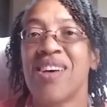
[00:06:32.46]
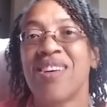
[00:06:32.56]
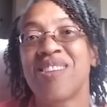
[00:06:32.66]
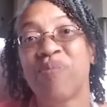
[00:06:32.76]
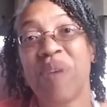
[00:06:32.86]

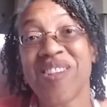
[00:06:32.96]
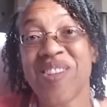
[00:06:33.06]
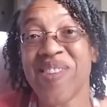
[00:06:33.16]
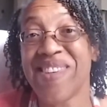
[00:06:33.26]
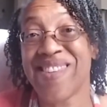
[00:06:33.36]

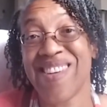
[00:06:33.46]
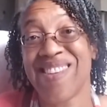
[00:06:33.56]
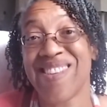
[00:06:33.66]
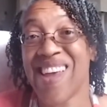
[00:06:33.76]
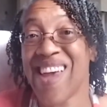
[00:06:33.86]
especially
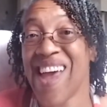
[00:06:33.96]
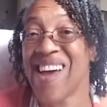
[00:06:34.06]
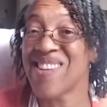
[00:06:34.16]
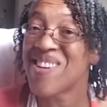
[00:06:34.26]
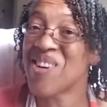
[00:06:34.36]
since they
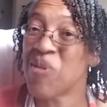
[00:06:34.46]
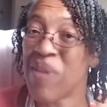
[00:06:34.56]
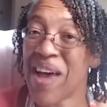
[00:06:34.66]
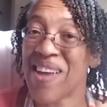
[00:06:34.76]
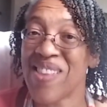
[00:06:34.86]
can't go
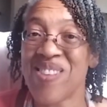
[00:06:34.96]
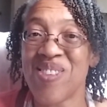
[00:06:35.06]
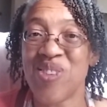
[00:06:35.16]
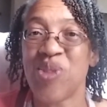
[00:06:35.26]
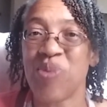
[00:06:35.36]
back and
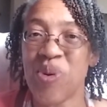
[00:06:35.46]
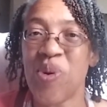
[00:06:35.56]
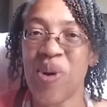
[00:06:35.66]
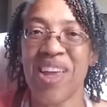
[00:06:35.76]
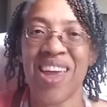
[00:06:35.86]
listen to the
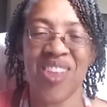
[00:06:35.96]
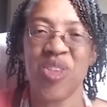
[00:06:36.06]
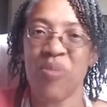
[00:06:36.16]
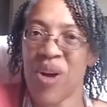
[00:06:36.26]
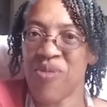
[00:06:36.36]
recording and get
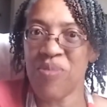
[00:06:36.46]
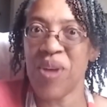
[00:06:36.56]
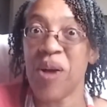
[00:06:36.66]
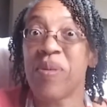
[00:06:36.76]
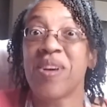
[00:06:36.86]
their part from
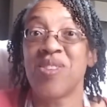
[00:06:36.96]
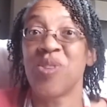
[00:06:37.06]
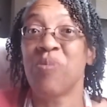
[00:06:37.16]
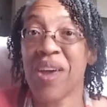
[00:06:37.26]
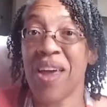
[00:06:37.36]
there because
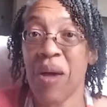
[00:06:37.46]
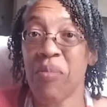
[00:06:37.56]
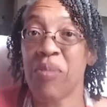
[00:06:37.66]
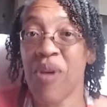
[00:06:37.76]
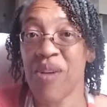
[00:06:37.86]
you're making
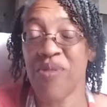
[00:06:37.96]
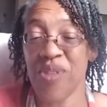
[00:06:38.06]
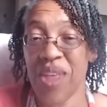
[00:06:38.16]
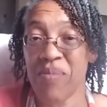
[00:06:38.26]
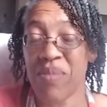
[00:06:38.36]
up a part
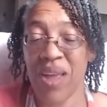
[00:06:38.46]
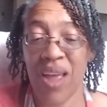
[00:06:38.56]
for them.